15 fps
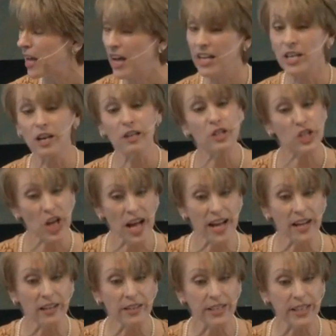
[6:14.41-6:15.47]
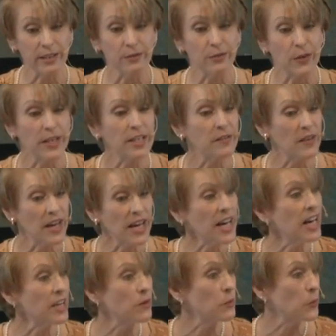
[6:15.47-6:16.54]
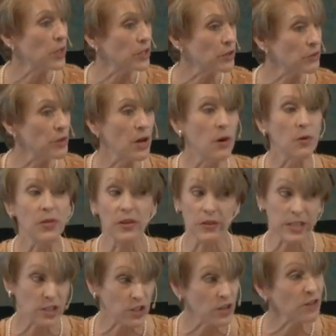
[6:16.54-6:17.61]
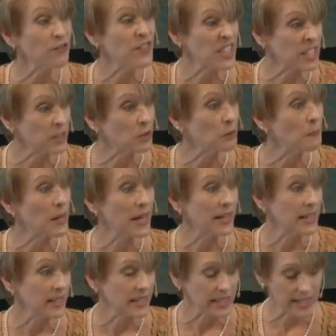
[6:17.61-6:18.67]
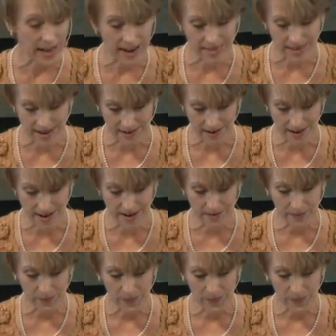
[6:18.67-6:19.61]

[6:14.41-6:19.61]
a young child in front of a hut where you know there is no physical bed inside that hut.